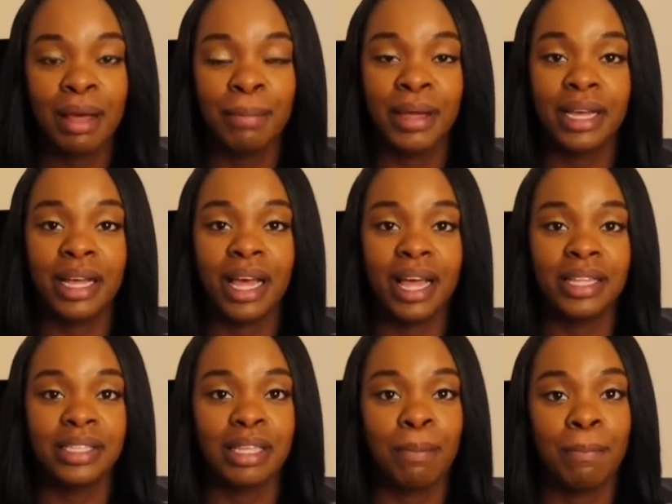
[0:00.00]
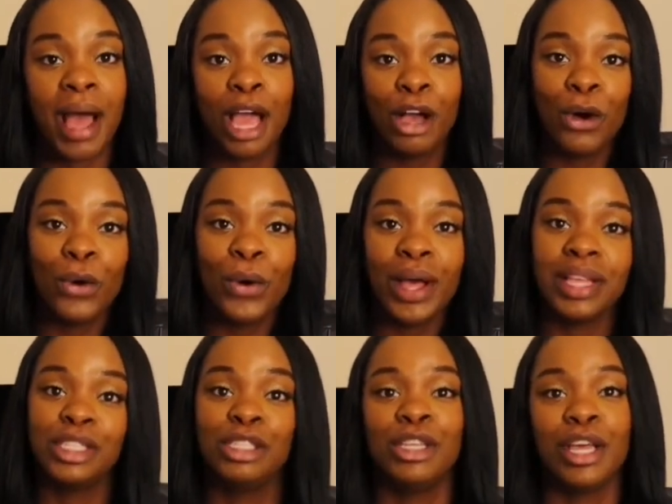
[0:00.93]
because my goal
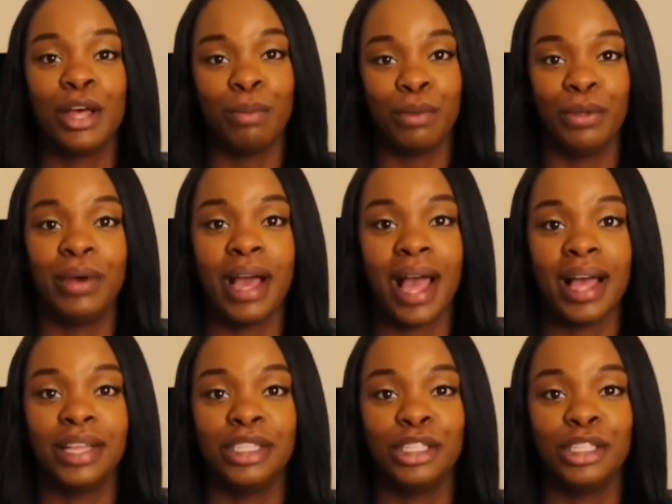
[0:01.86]
is to help you guys.